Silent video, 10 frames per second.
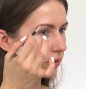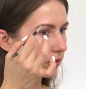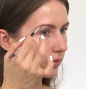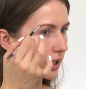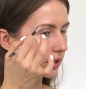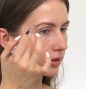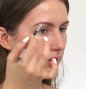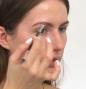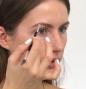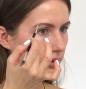movement,
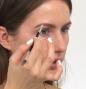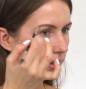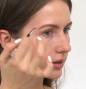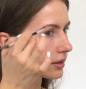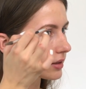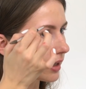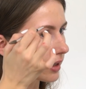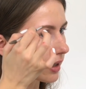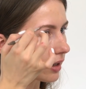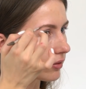just
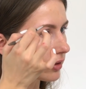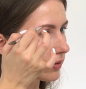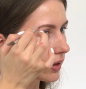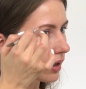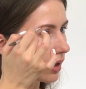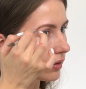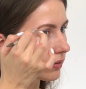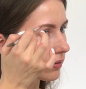setting everything off.